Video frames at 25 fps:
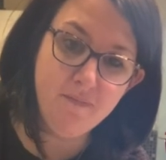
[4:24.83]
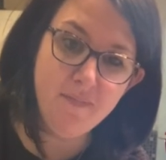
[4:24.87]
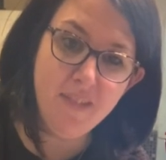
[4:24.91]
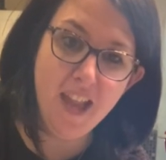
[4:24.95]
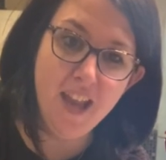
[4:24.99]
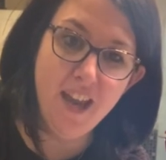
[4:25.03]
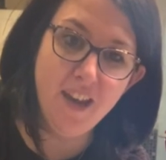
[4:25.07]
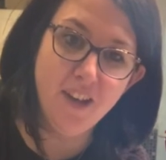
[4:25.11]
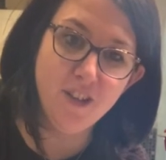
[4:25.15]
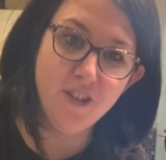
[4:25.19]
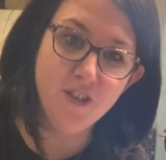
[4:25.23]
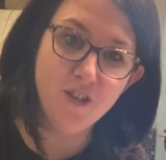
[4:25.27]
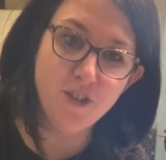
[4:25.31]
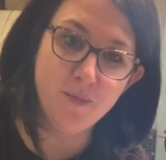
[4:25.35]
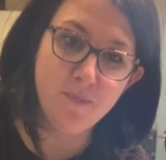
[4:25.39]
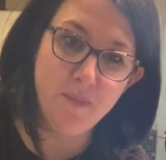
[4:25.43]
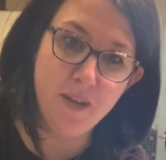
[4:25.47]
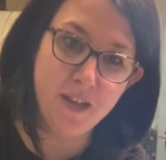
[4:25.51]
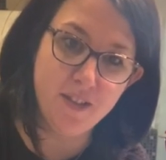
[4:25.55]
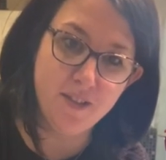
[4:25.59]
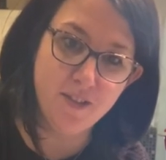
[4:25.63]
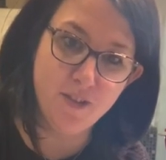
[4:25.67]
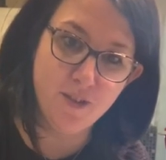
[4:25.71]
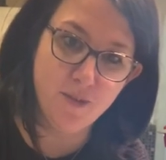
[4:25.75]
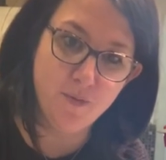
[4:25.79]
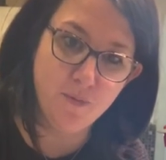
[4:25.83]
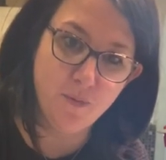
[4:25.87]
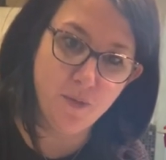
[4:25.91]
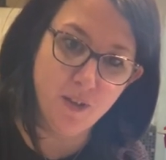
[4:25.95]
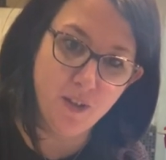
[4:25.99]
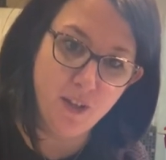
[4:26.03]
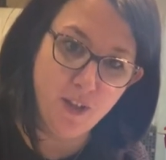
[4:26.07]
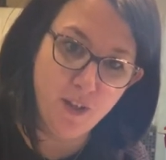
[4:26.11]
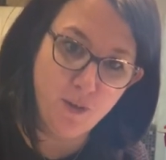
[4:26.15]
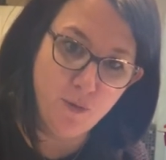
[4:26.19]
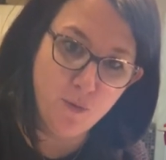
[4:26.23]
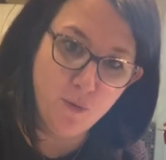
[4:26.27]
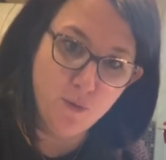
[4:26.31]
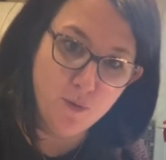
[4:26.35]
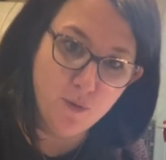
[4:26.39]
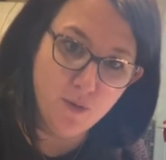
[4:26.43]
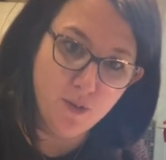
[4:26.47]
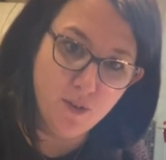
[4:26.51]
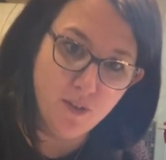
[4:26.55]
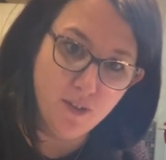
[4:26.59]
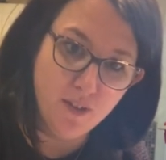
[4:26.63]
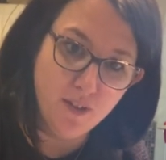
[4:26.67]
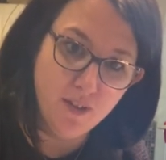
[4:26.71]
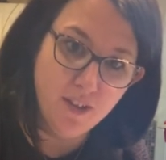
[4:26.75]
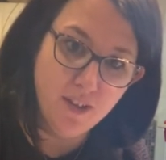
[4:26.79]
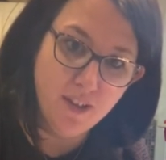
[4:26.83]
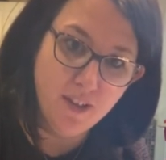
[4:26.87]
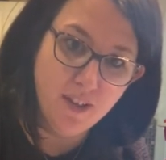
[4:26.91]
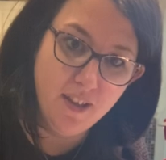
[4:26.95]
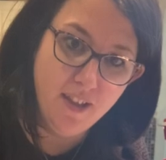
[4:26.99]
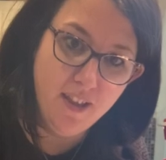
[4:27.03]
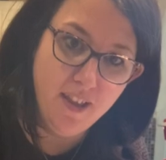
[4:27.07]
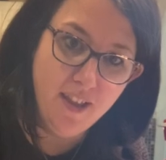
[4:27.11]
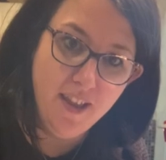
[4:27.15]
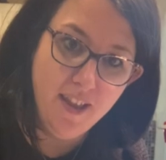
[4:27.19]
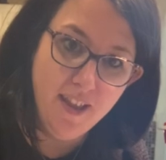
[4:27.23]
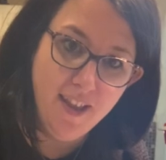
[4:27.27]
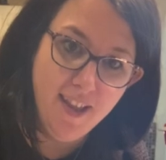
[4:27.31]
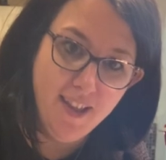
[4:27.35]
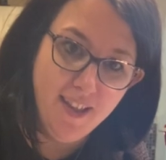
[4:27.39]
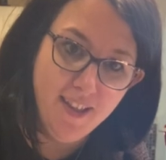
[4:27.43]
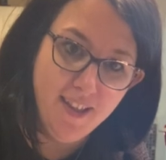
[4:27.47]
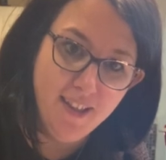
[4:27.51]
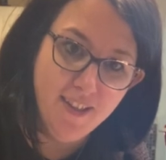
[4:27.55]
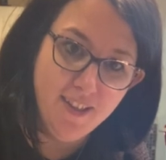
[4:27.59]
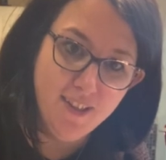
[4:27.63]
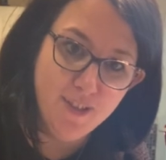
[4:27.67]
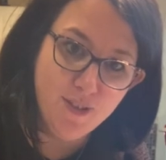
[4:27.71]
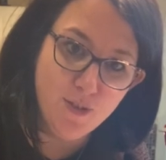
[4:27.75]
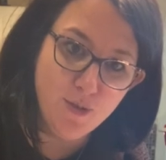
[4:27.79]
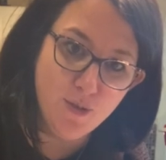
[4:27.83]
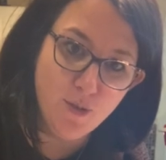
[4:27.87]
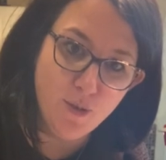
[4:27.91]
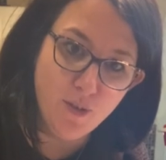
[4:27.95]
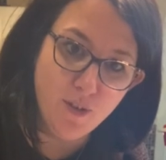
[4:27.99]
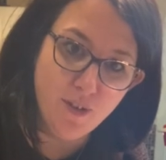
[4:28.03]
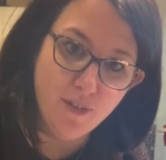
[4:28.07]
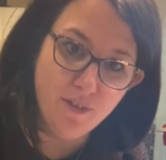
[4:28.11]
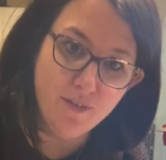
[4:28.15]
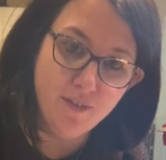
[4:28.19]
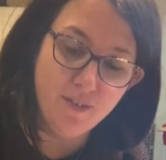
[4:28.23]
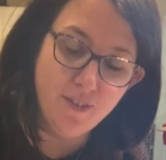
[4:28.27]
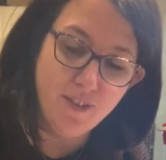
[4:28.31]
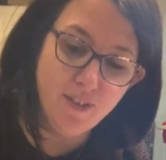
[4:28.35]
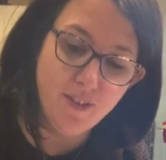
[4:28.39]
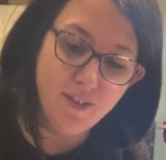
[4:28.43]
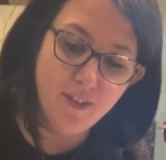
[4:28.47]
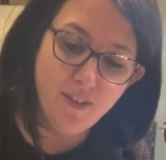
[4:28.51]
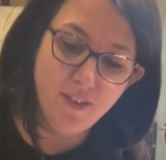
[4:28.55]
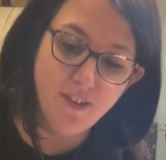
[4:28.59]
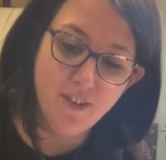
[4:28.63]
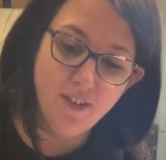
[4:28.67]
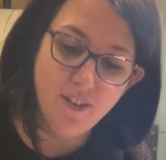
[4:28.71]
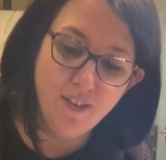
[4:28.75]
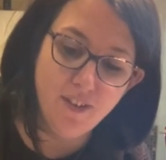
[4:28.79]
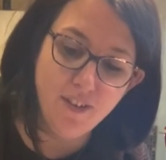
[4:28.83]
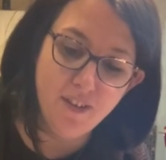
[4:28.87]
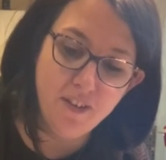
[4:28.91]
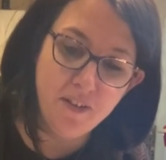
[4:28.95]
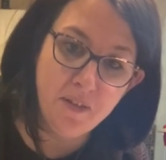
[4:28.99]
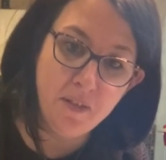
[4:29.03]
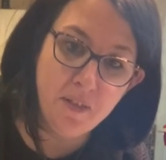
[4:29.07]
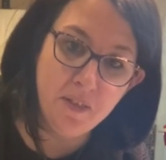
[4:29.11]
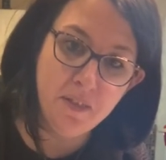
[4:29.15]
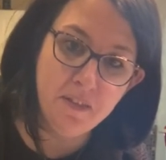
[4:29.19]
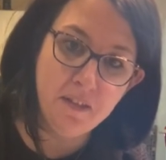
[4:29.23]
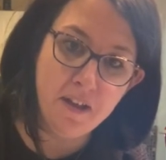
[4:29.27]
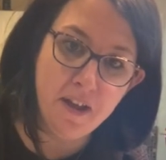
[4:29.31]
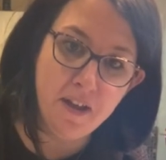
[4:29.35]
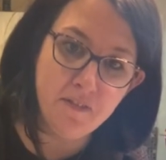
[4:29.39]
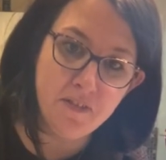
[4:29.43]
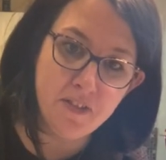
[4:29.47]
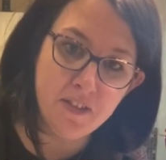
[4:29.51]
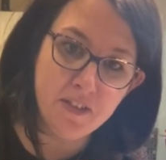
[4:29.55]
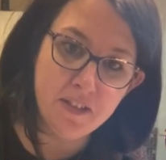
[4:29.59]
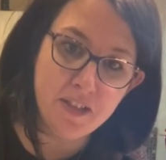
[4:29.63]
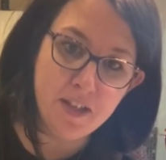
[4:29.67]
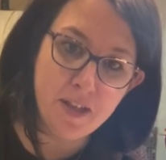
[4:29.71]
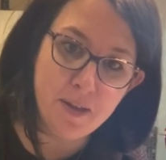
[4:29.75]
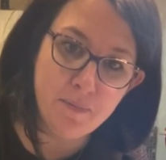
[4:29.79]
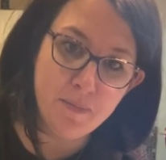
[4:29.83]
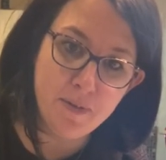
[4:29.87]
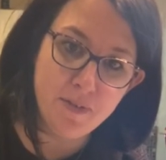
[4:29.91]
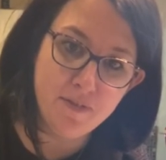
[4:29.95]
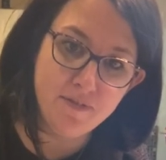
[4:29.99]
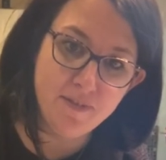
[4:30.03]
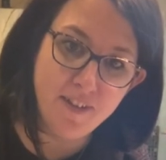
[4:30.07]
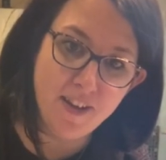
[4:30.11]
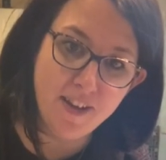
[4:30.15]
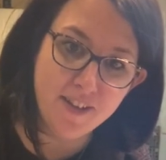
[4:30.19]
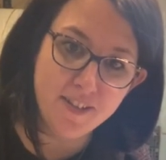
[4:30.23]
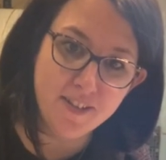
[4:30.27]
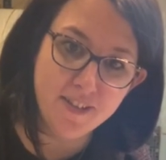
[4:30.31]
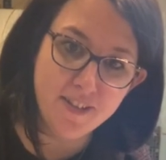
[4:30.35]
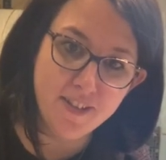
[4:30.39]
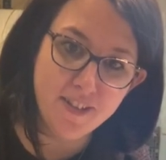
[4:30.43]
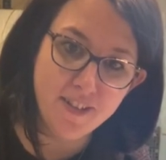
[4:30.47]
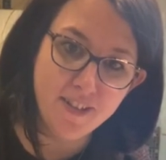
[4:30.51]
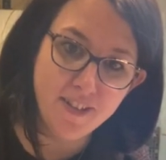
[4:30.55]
And it just makes this really cool sort of lava lamp effect.